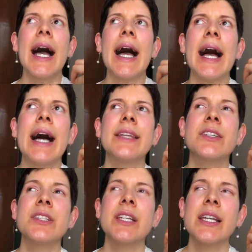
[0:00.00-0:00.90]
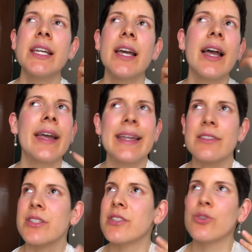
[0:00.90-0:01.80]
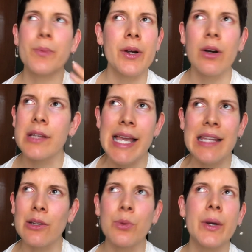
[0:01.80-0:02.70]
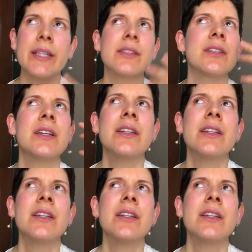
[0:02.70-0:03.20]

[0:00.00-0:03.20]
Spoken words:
And she's super eloquent,